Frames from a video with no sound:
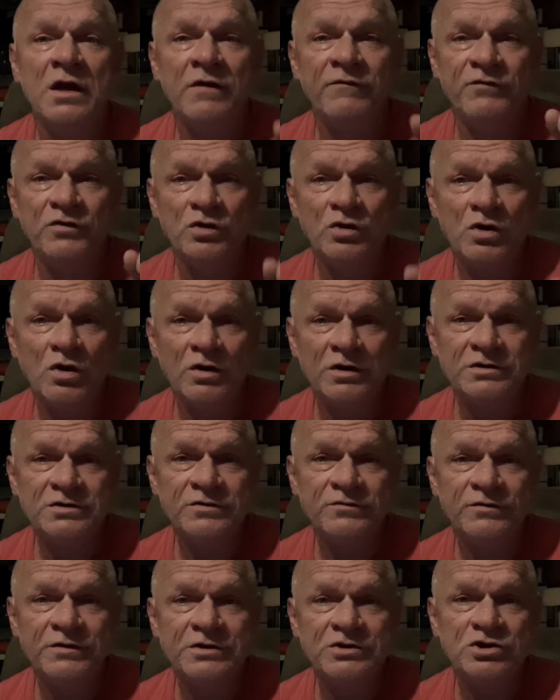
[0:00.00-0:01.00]
If you're going
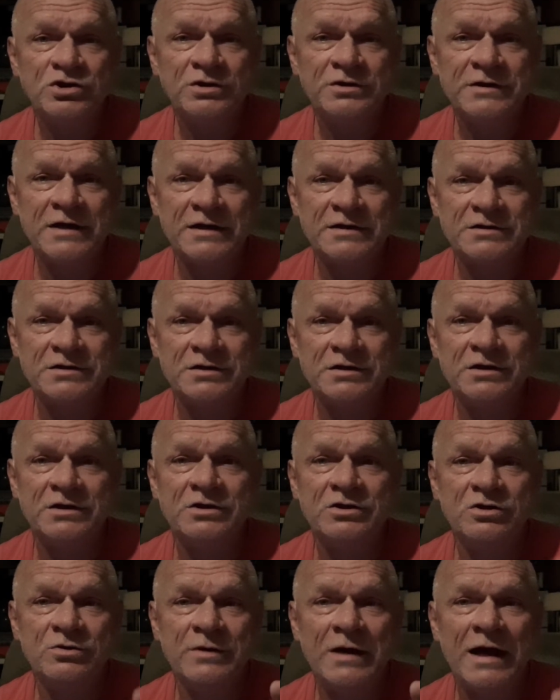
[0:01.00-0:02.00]
to reach your
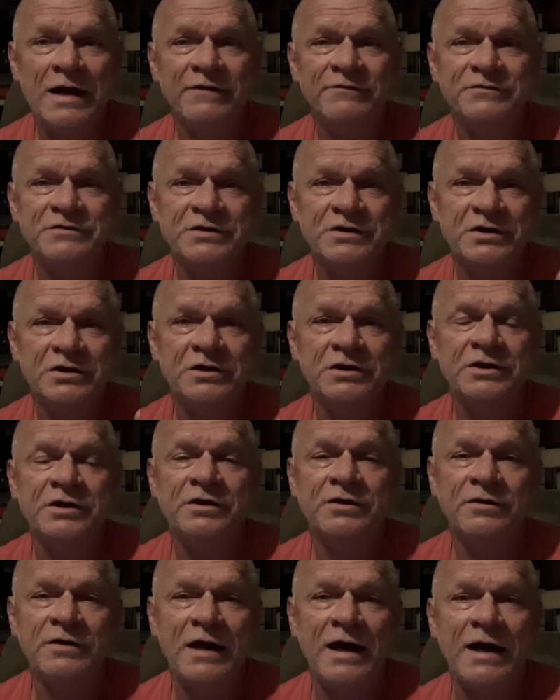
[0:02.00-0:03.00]
destiny, you have to
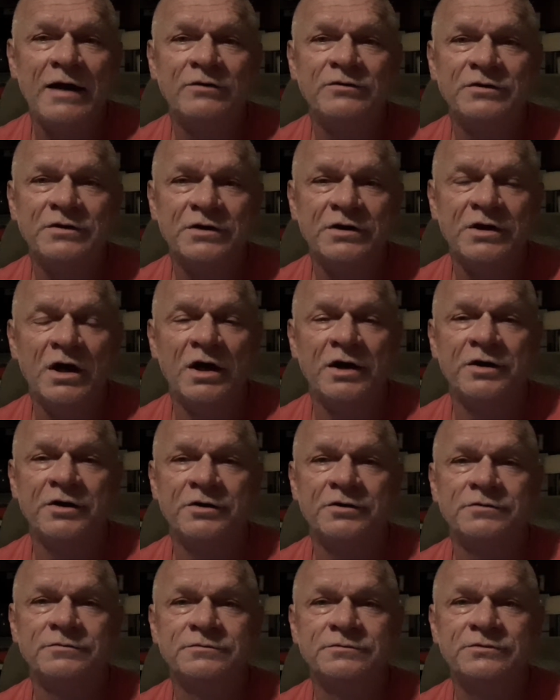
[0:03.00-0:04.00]
clear out the gutter,